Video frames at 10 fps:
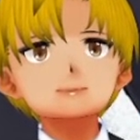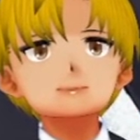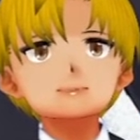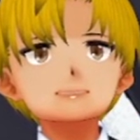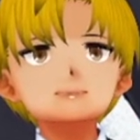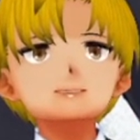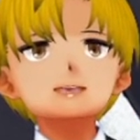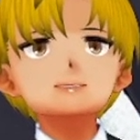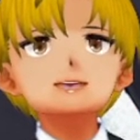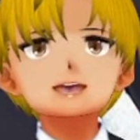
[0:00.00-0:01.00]
It's
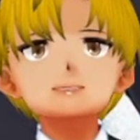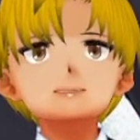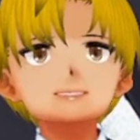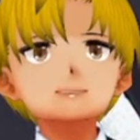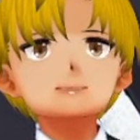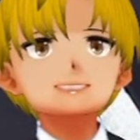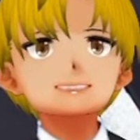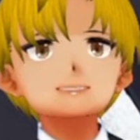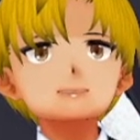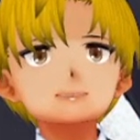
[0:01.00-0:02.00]
lunchtime the next
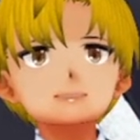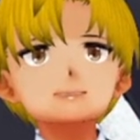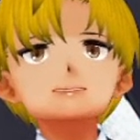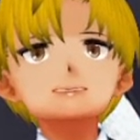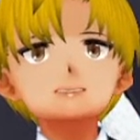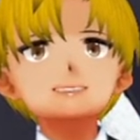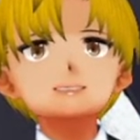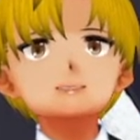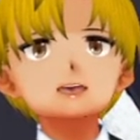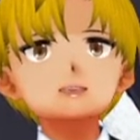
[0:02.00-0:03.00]
day. The cafeteria and
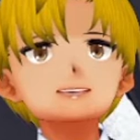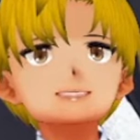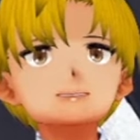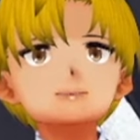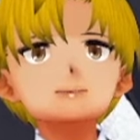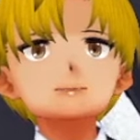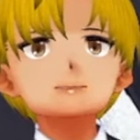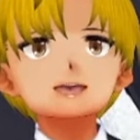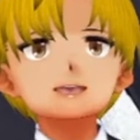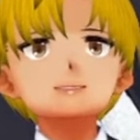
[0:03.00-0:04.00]
hallways
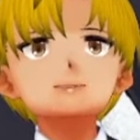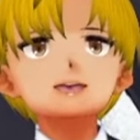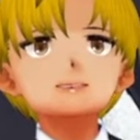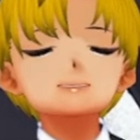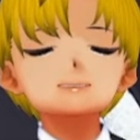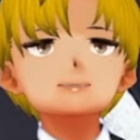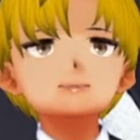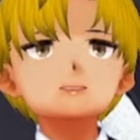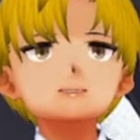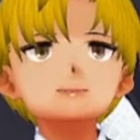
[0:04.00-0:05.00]
are bustling with
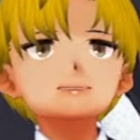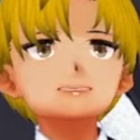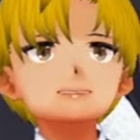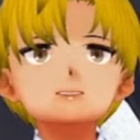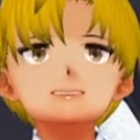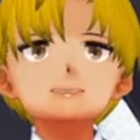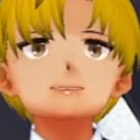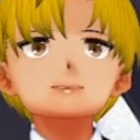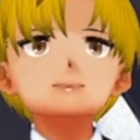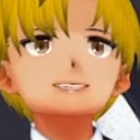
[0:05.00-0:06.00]
students rushing to meet with
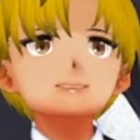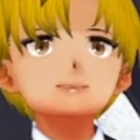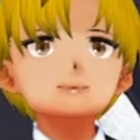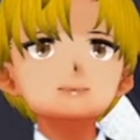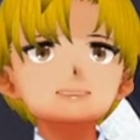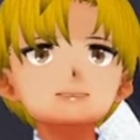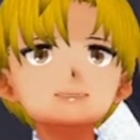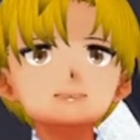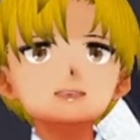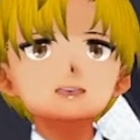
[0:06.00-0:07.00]
their friends and make
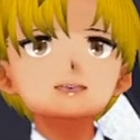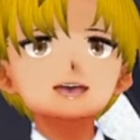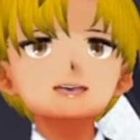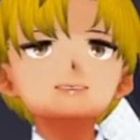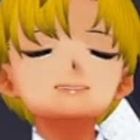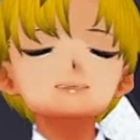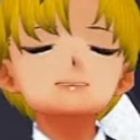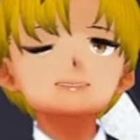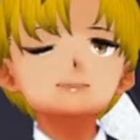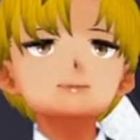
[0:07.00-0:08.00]
the most out of their
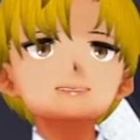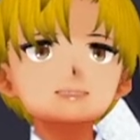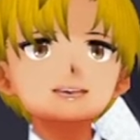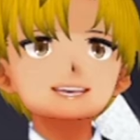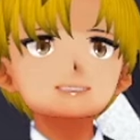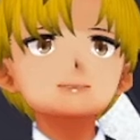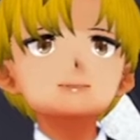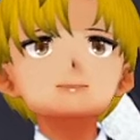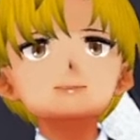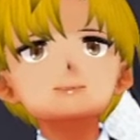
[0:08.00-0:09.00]
limited break time.
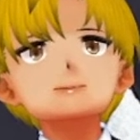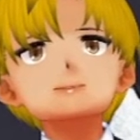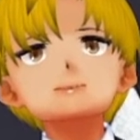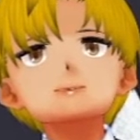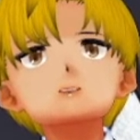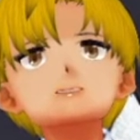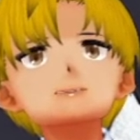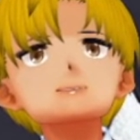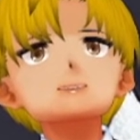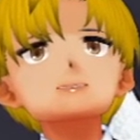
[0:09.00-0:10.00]
Where
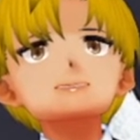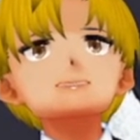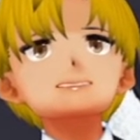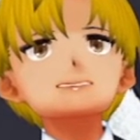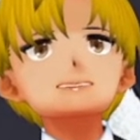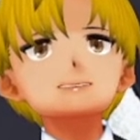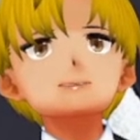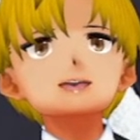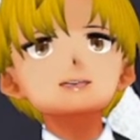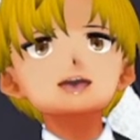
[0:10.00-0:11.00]
could she be?
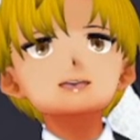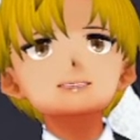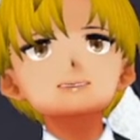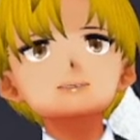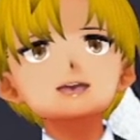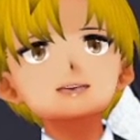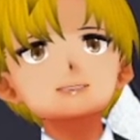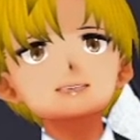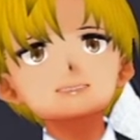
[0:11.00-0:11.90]
Among them is Monica,